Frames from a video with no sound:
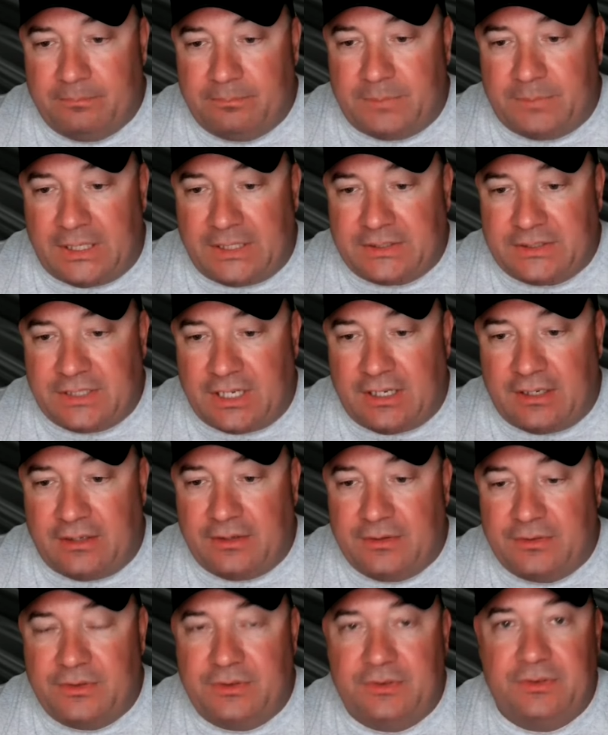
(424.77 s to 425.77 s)
But
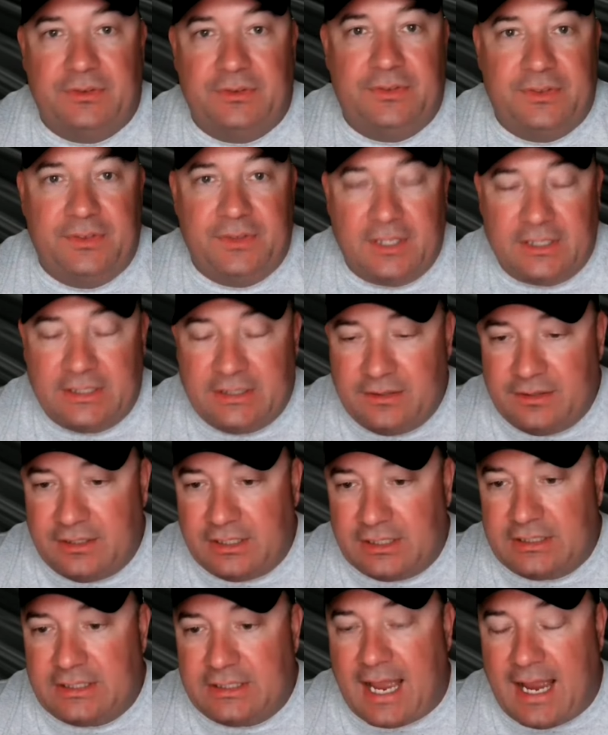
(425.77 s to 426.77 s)

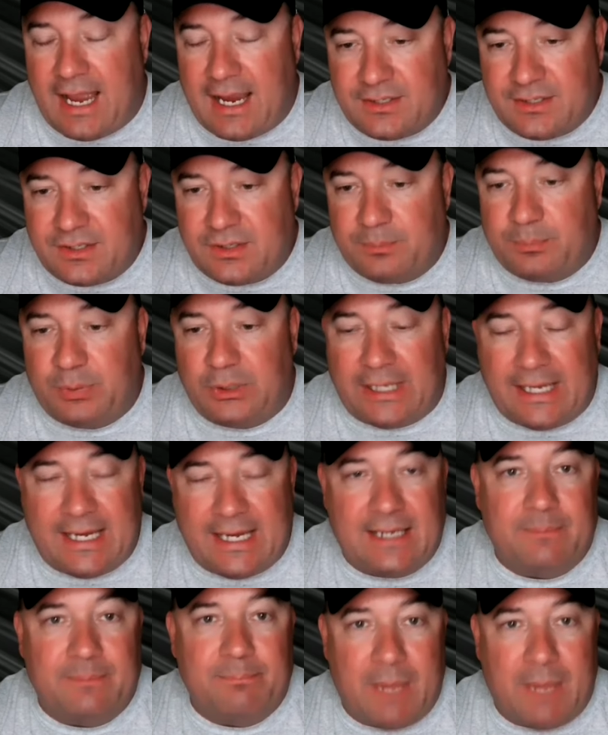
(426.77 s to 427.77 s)
the guys who
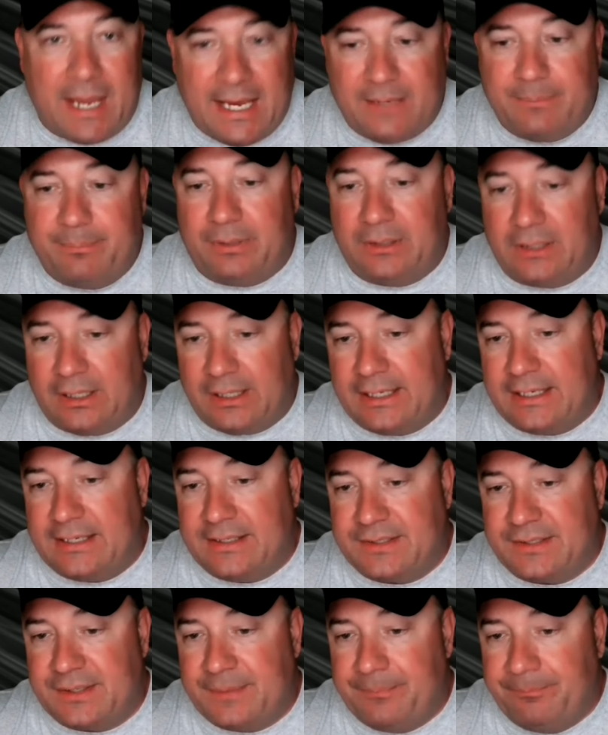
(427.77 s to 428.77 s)
played made
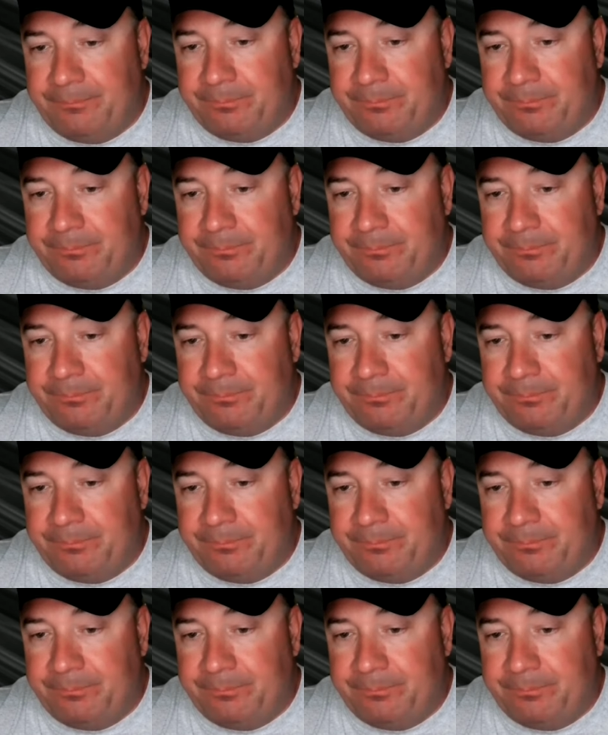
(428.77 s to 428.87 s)
plays.